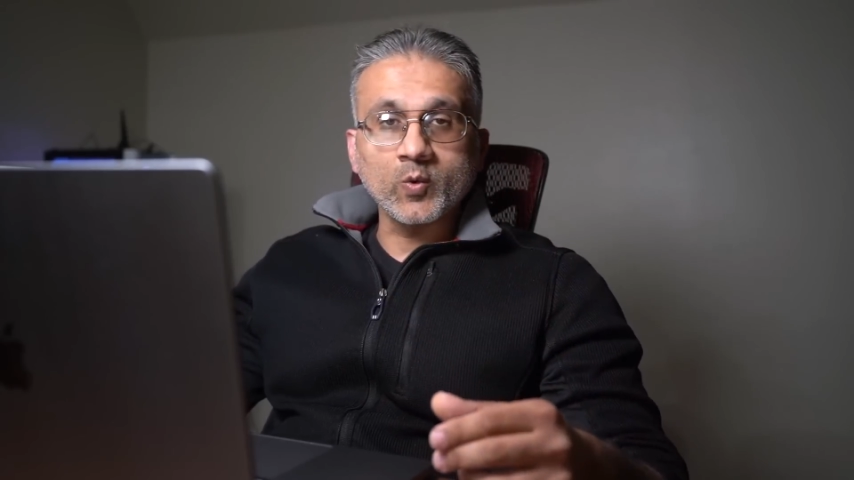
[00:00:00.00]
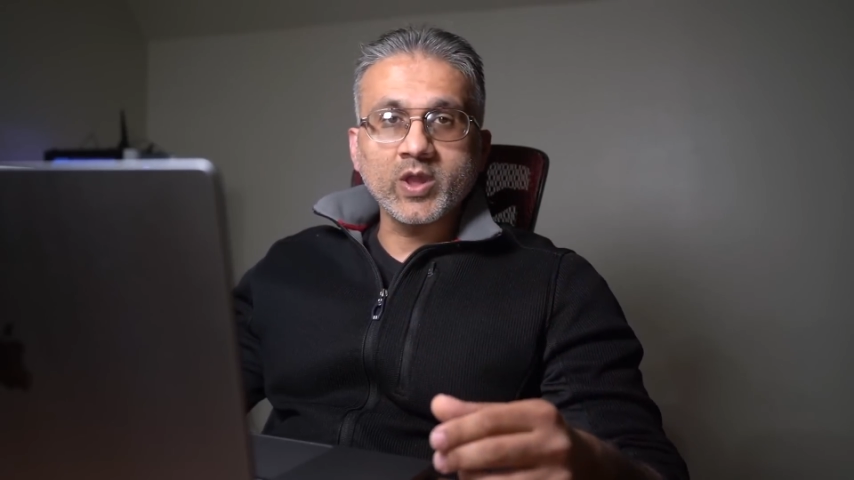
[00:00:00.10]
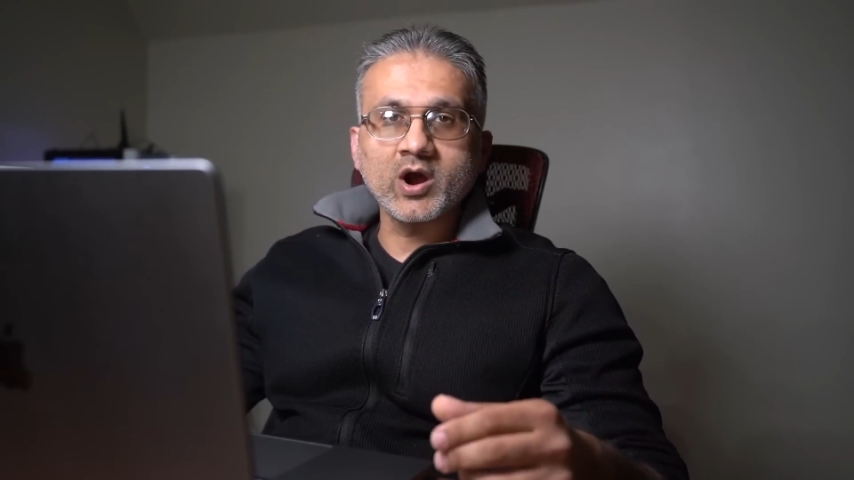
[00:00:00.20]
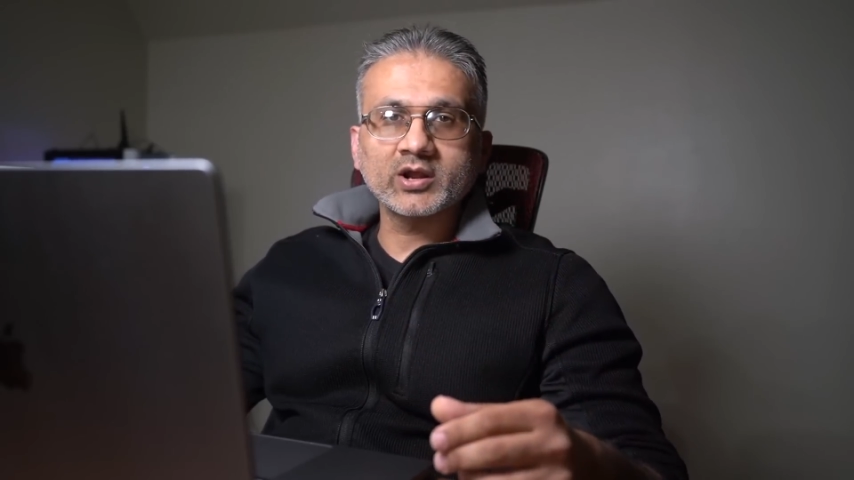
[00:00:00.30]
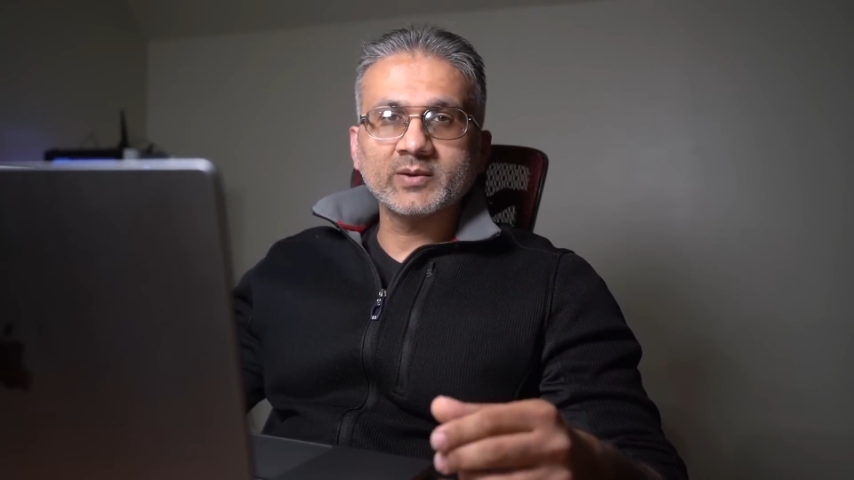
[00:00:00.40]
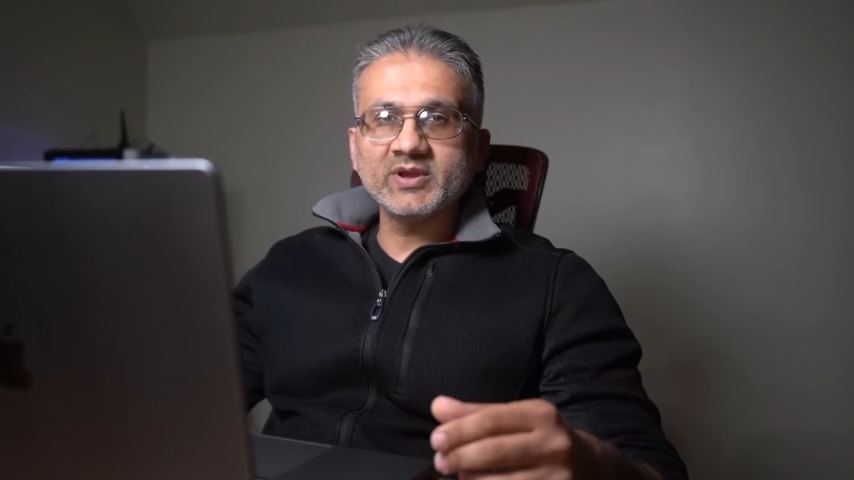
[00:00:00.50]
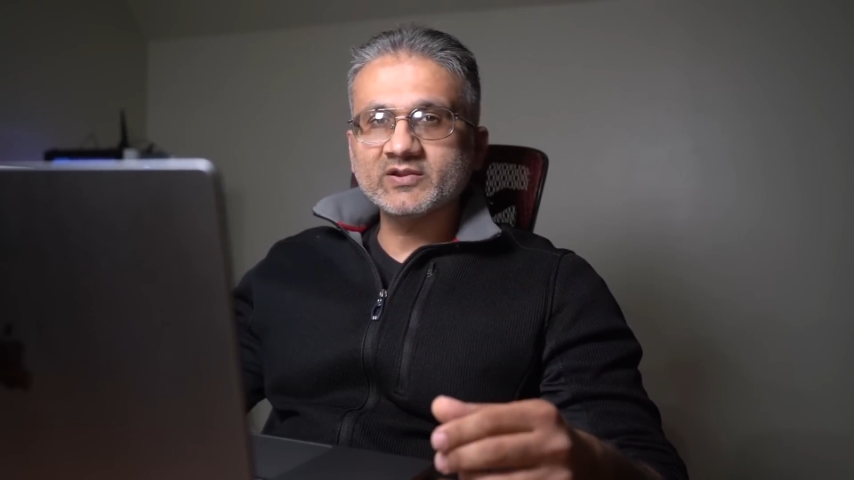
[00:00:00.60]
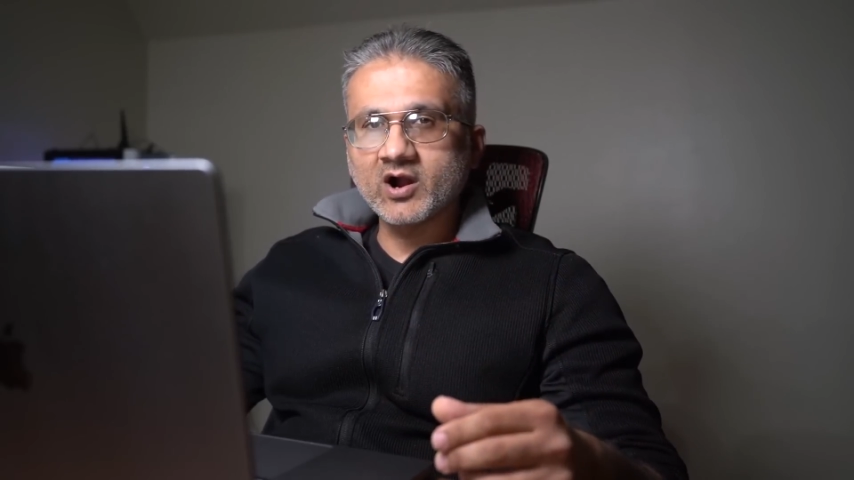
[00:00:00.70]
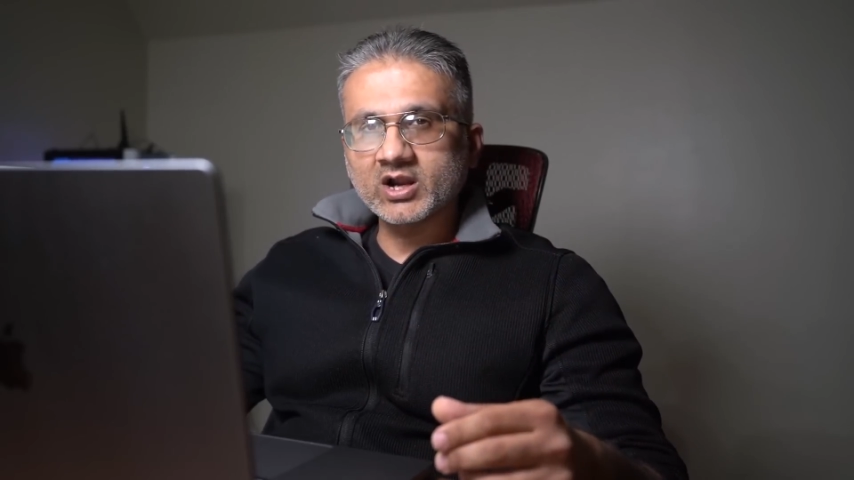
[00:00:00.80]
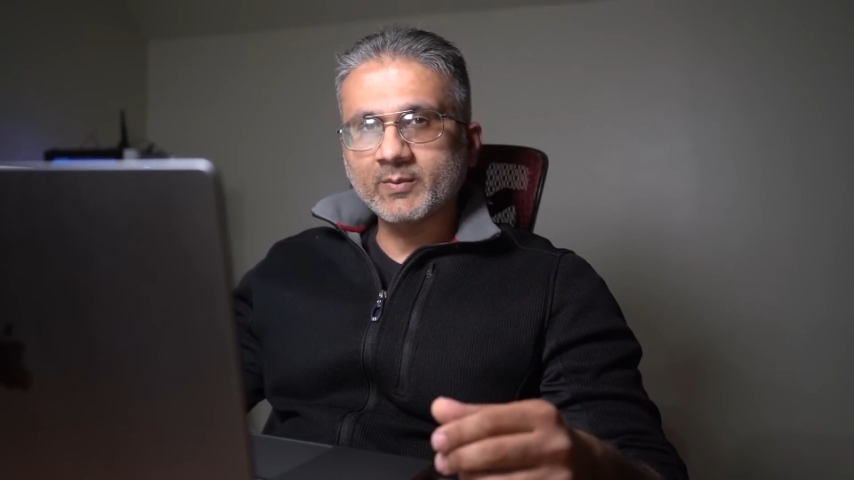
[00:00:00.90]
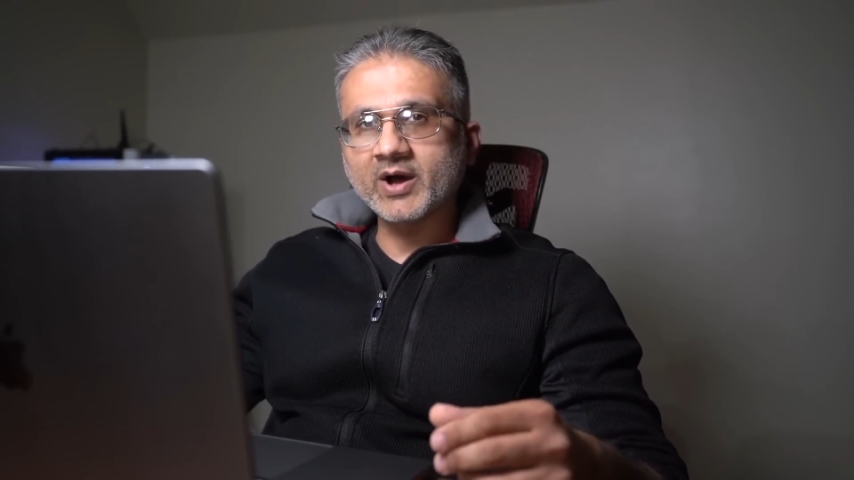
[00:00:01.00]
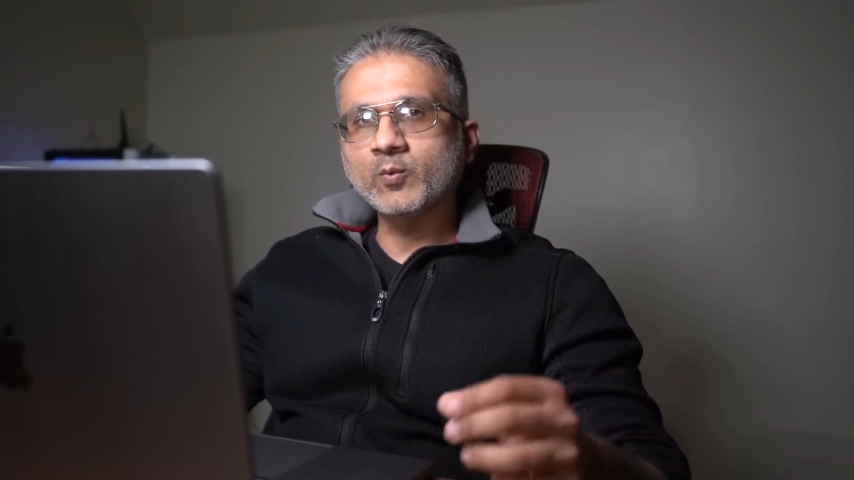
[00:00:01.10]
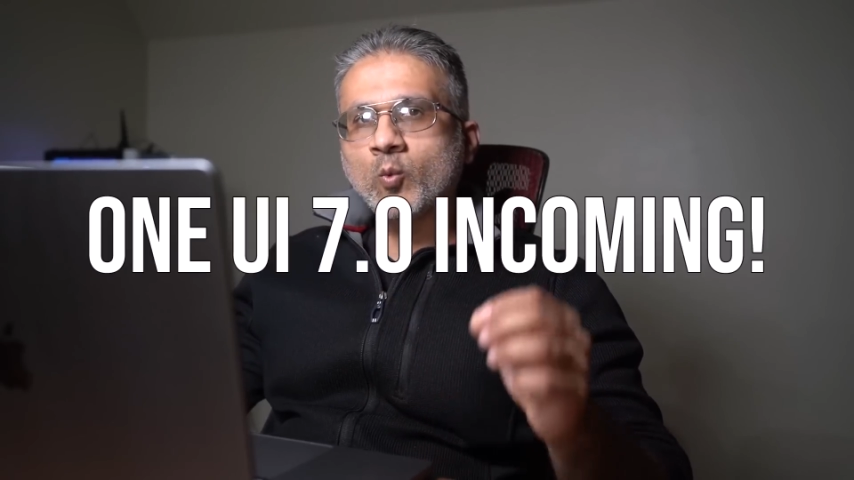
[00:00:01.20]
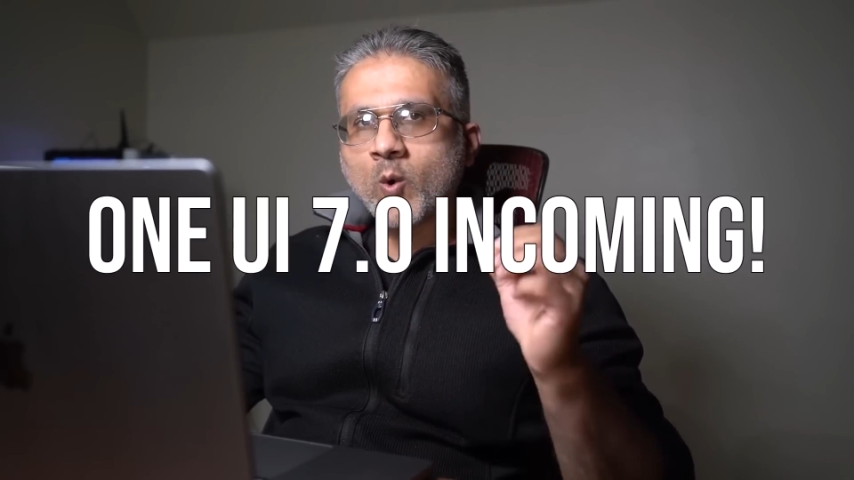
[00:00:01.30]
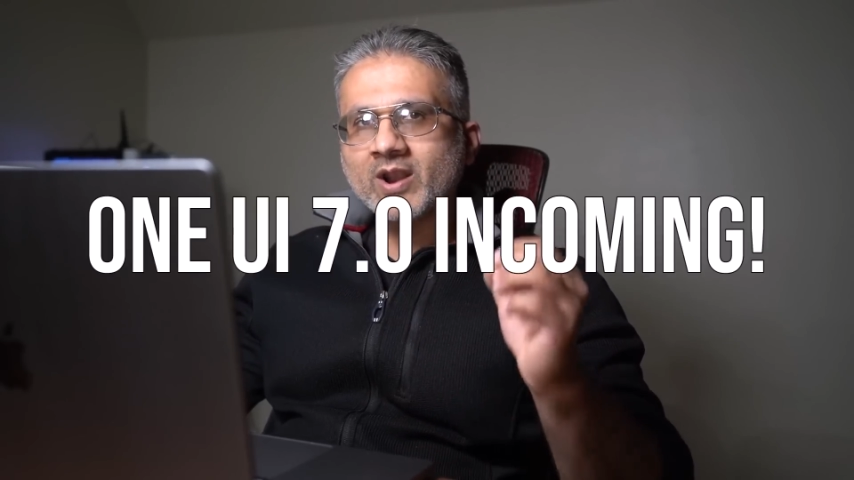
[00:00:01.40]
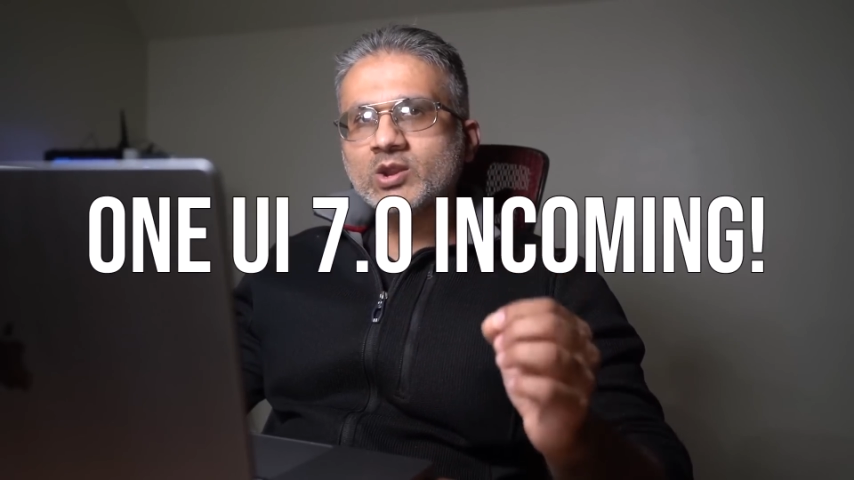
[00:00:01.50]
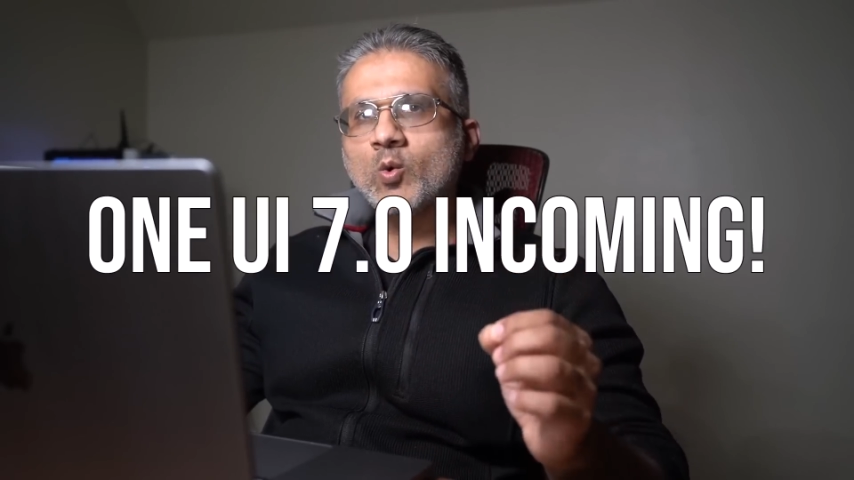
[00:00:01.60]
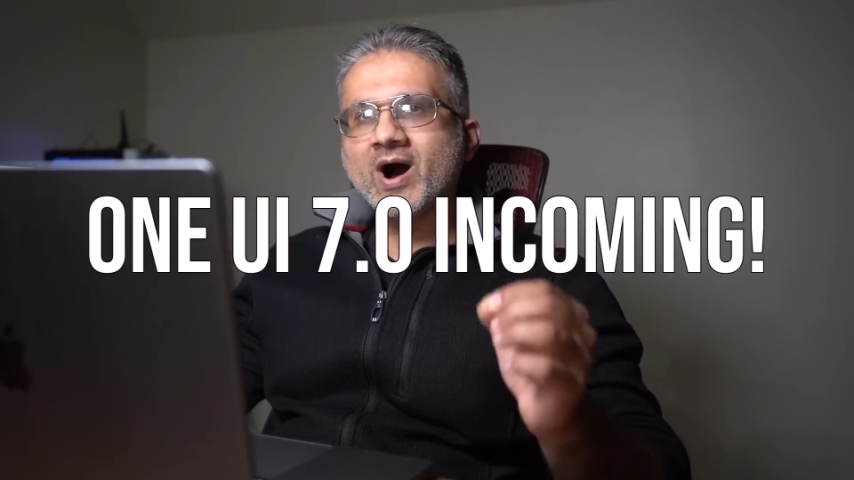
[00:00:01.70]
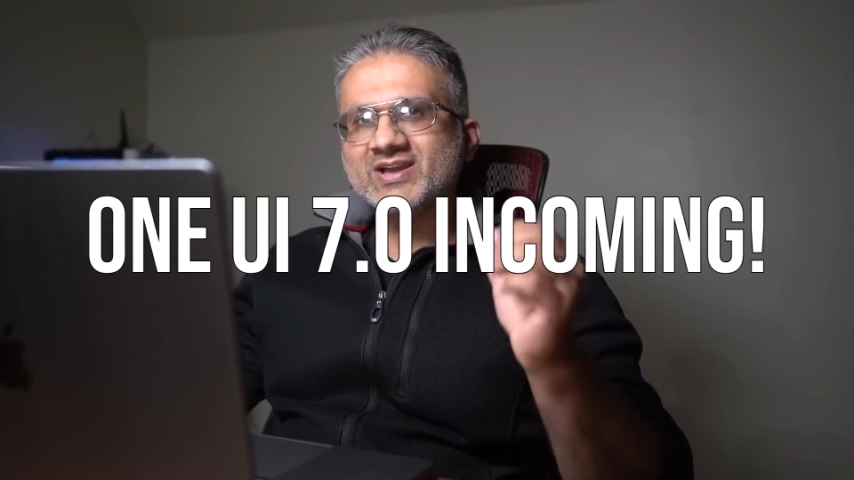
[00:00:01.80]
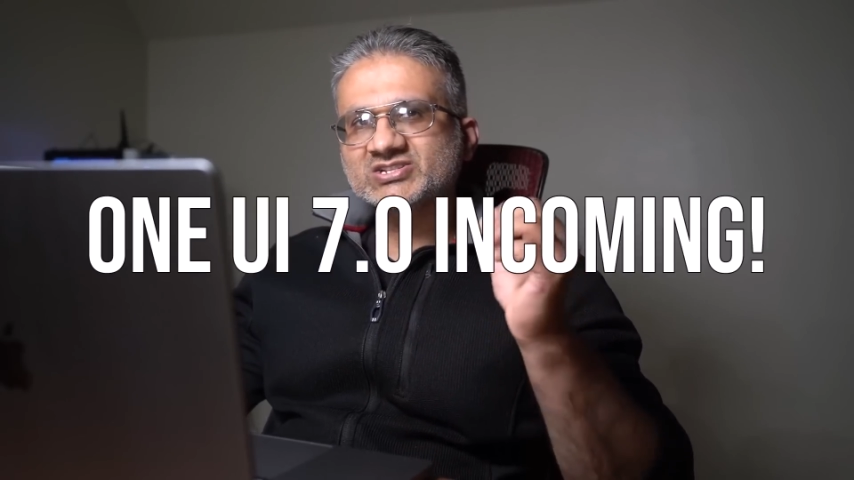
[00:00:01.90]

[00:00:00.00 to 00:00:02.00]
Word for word: we are going to be talking about One UI